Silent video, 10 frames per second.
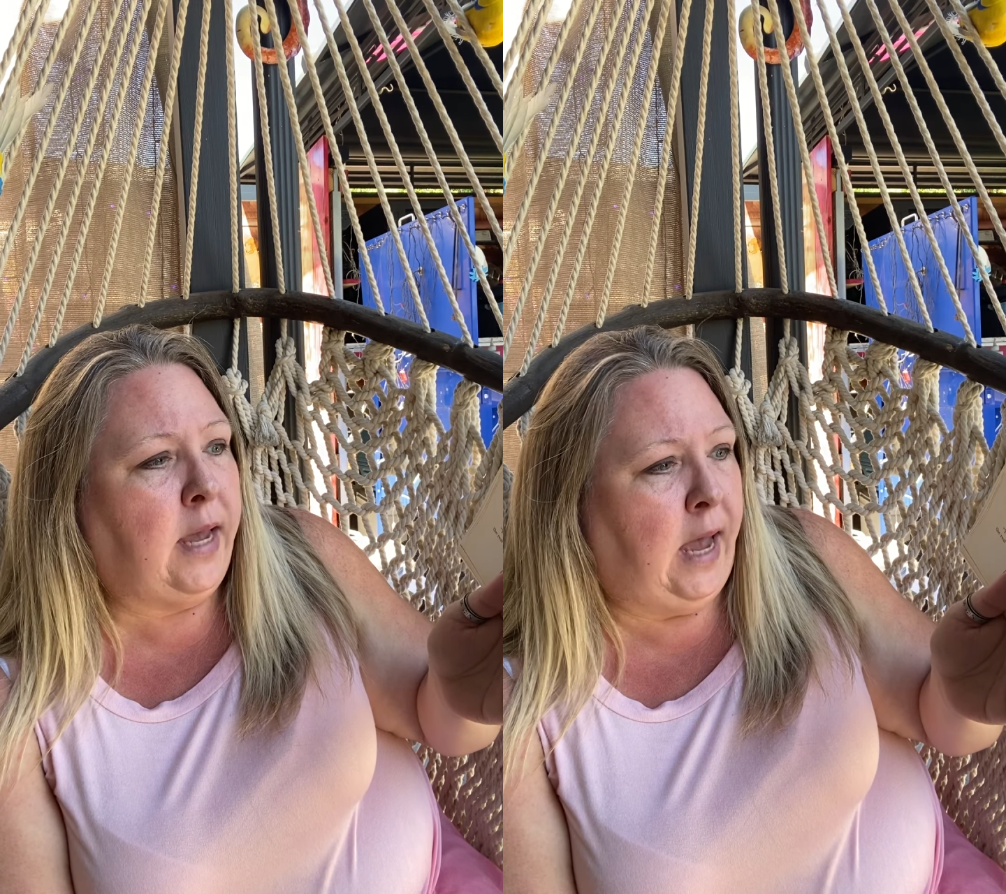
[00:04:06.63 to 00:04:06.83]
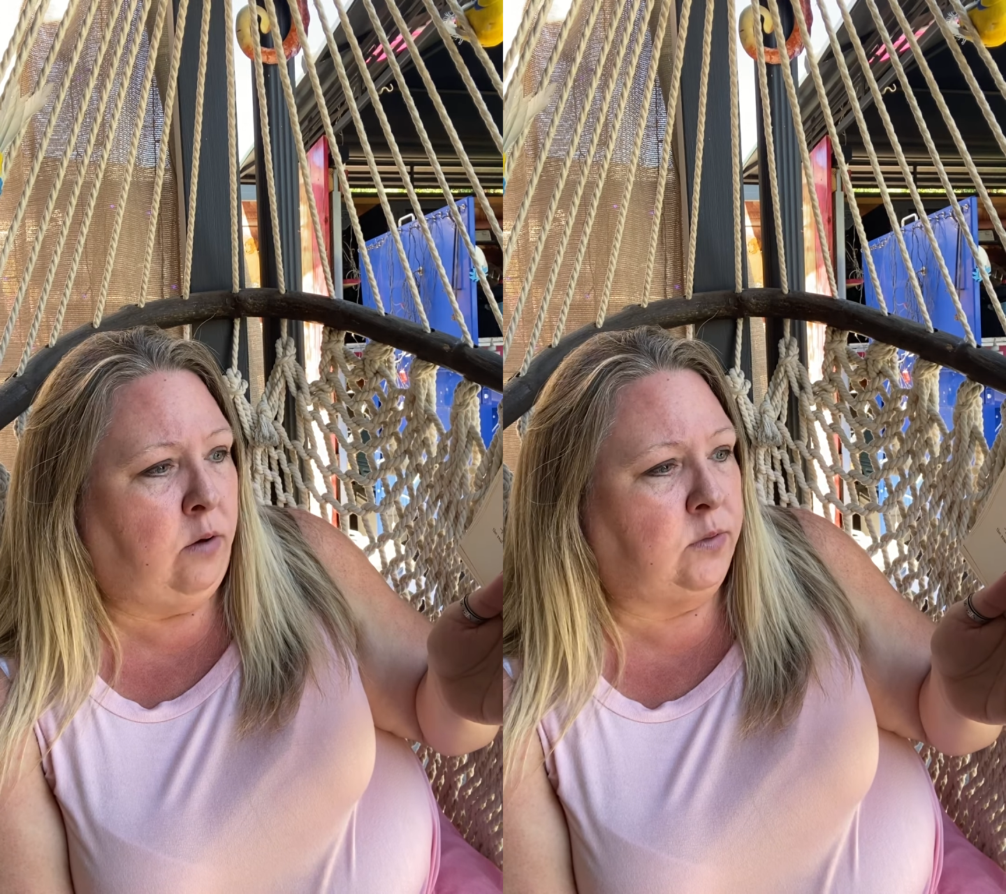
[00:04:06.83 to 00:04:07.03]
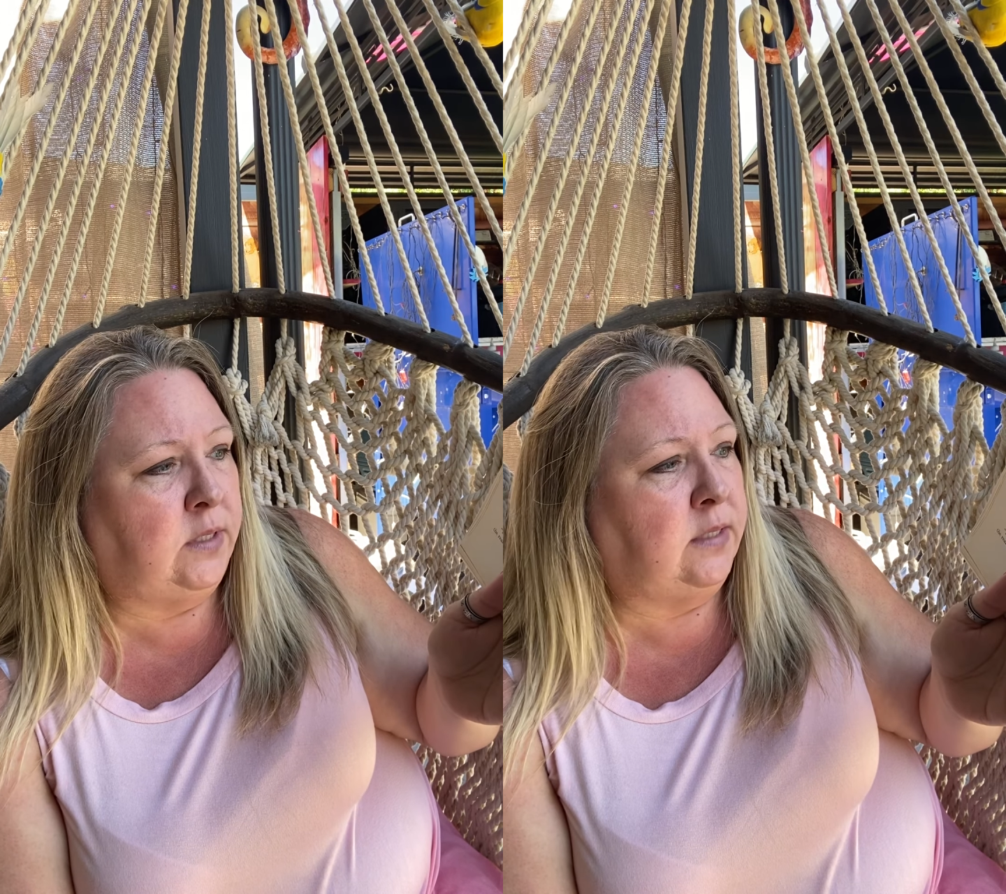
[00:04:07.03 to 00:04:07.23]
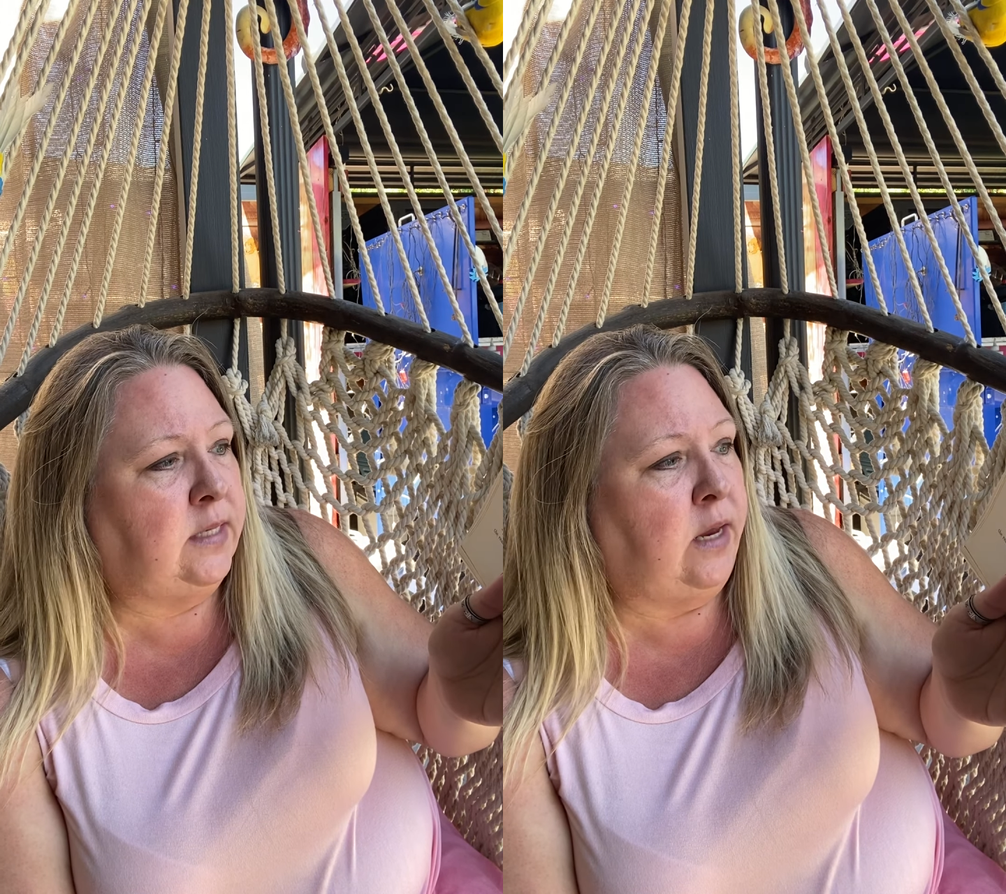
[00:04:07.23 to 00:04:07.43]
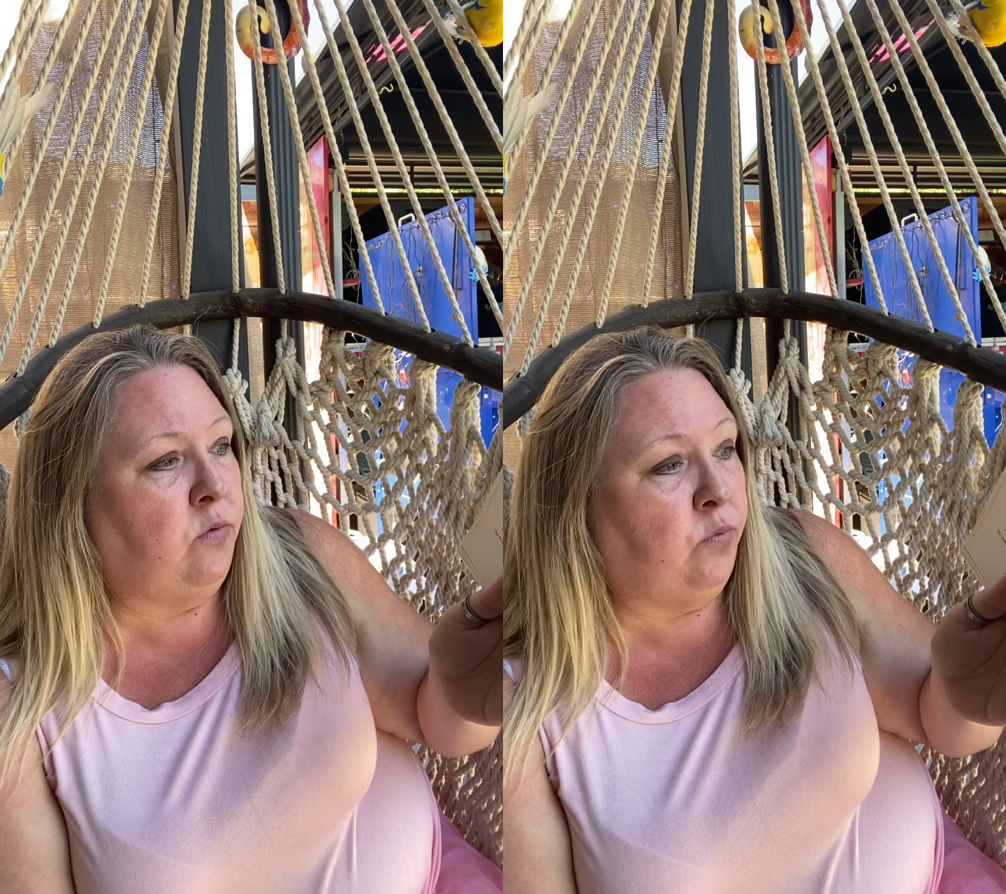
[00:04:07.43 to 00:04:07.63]
houses
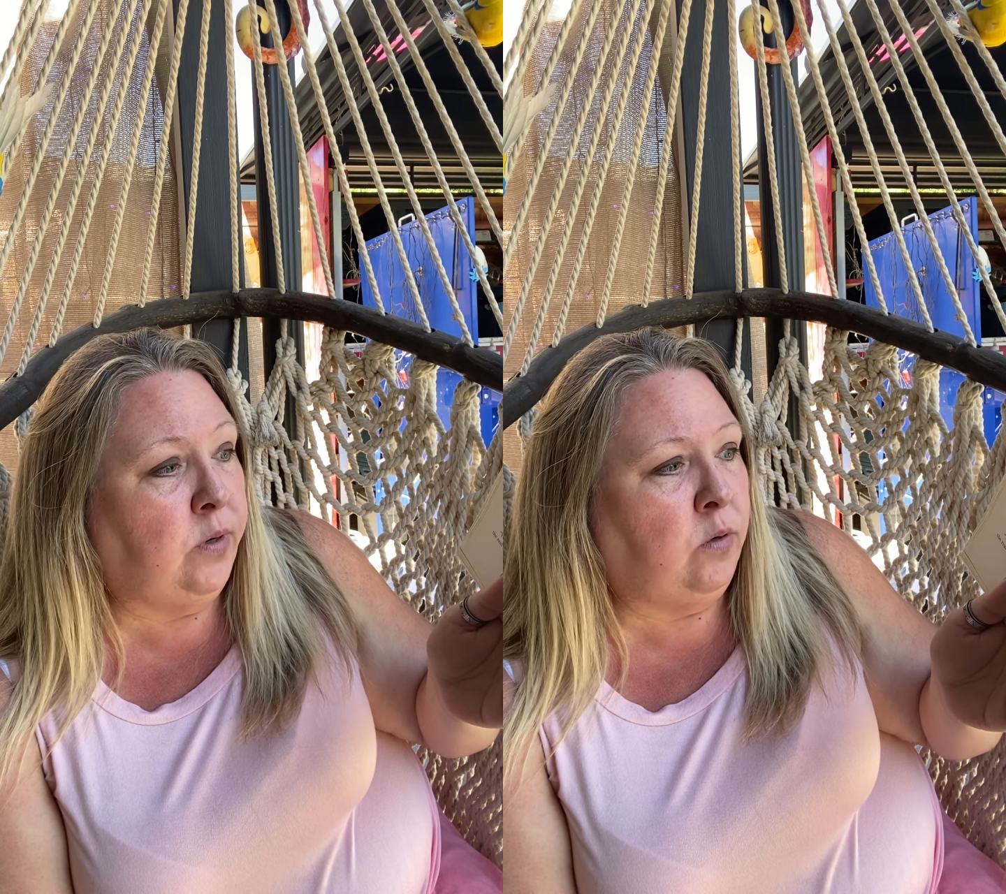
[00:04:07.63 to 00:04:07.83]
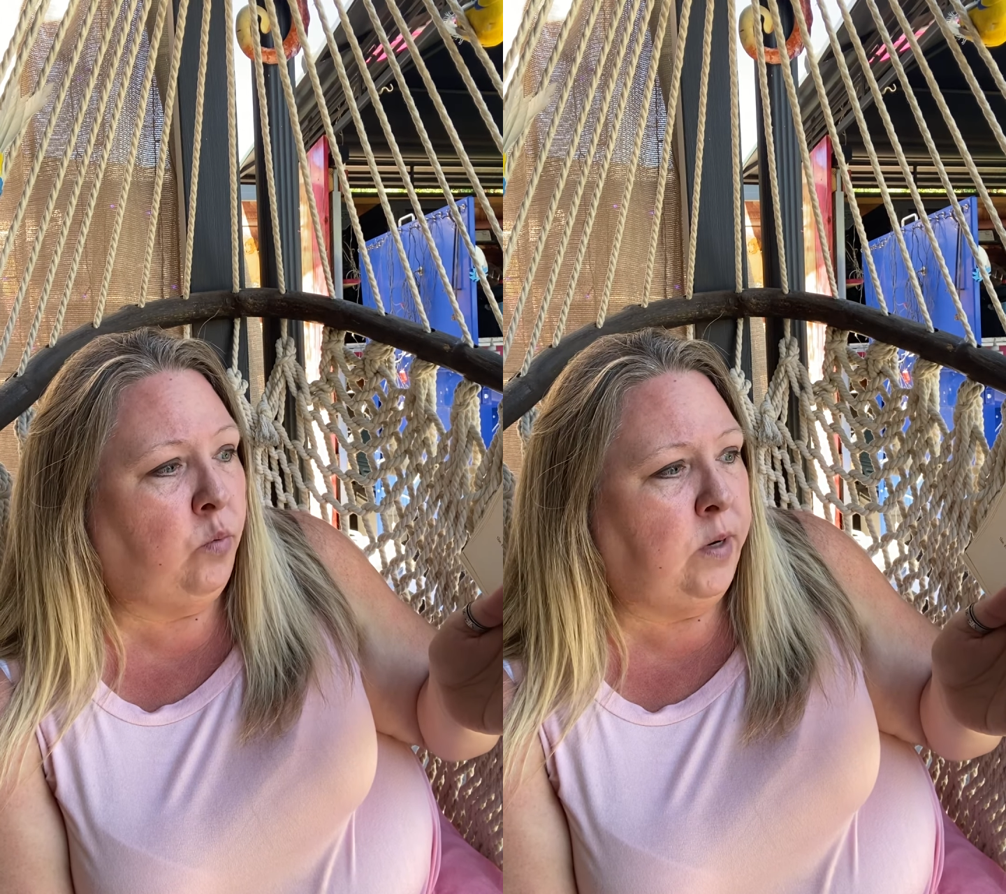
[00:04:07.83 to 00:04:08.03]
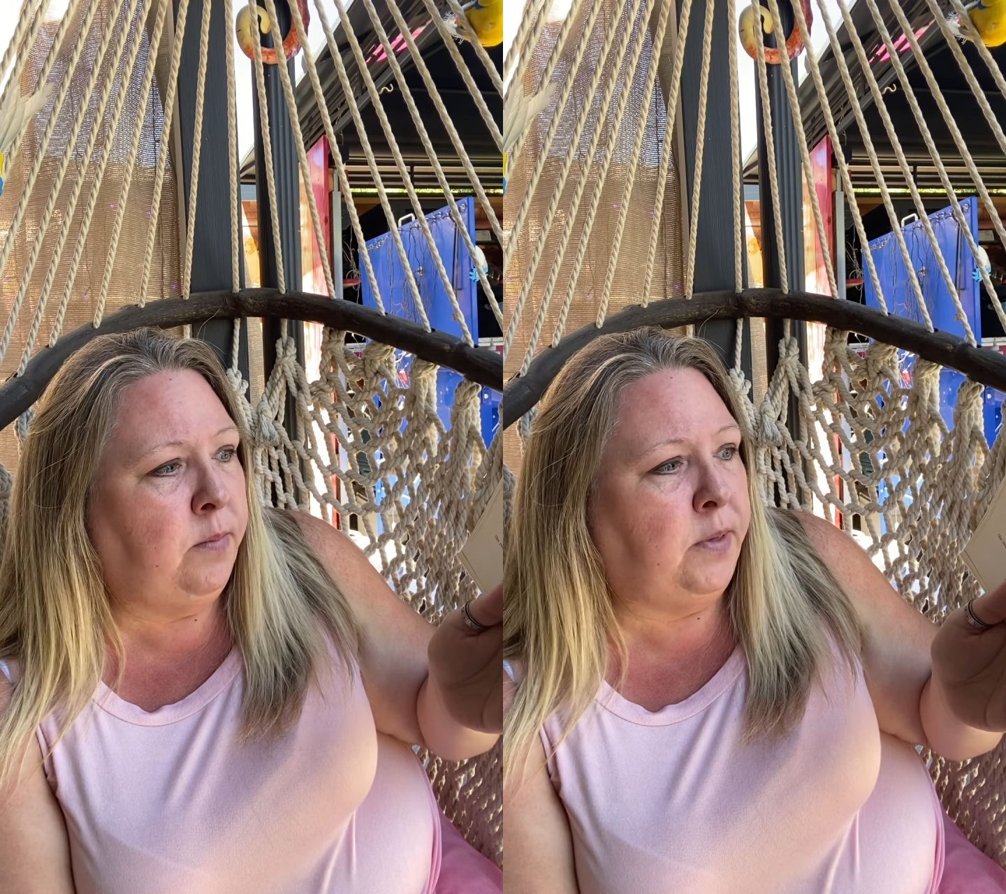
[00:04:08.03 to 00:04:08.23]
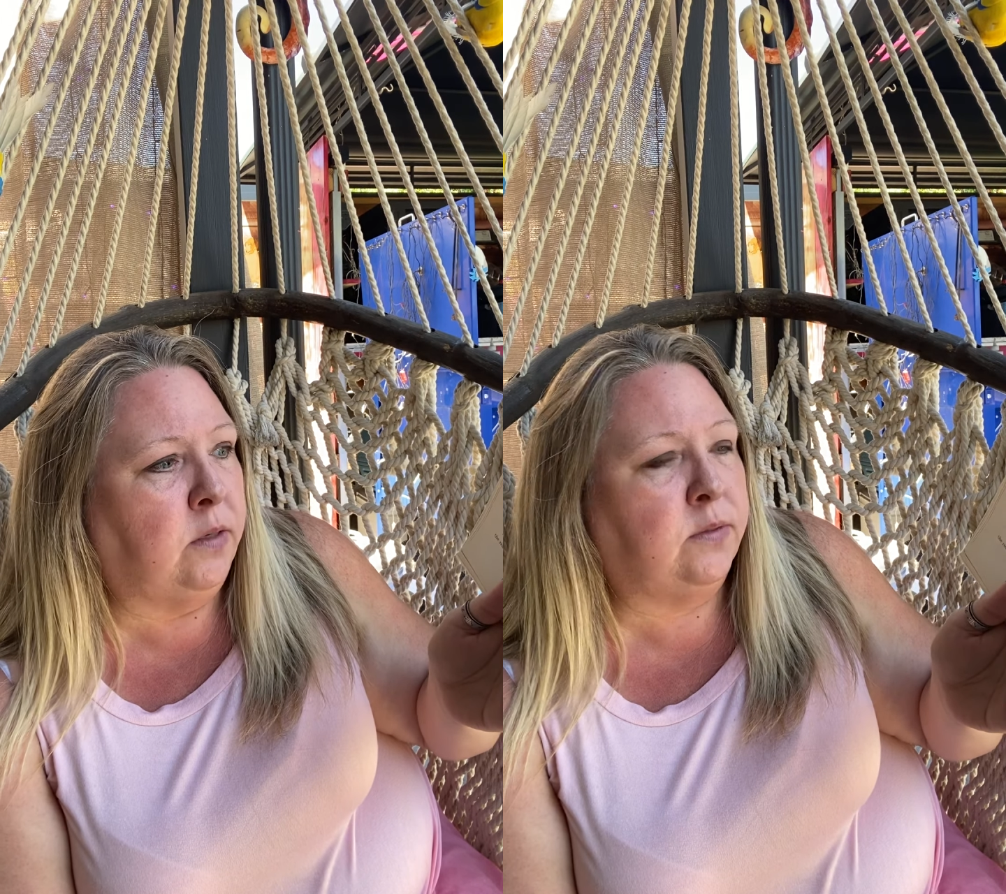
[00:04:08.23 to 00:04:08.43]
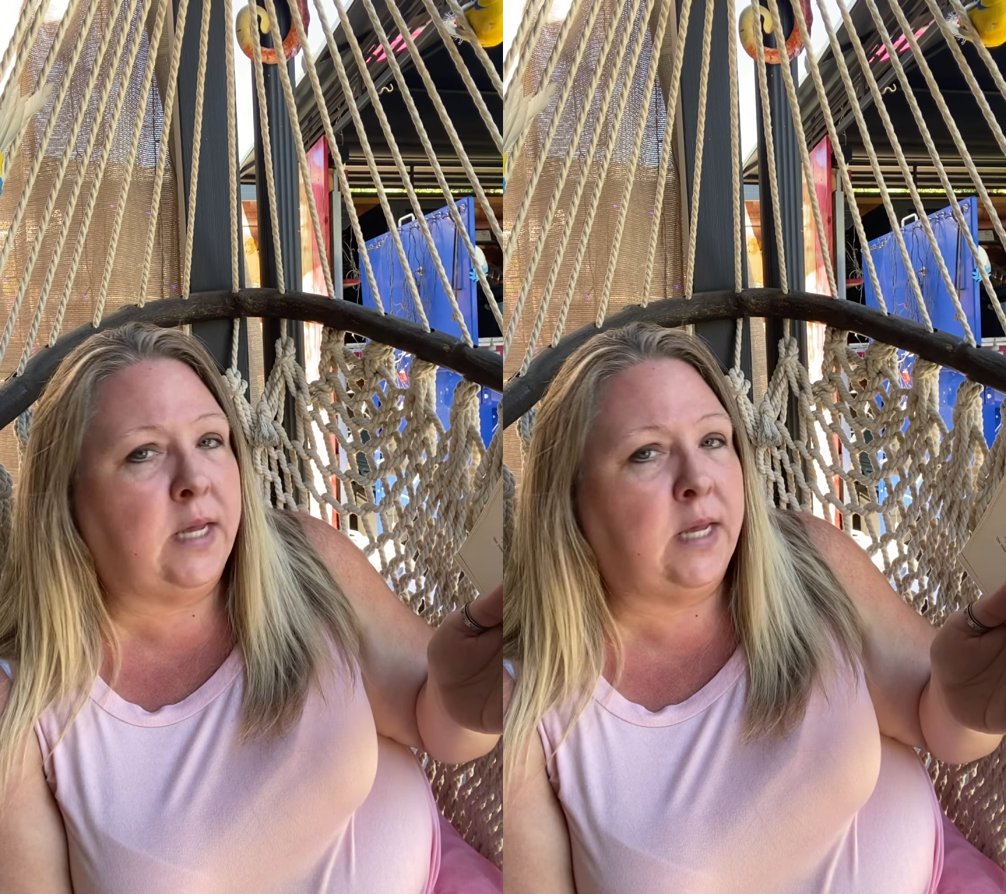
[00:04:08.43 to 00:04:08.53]
and real windmills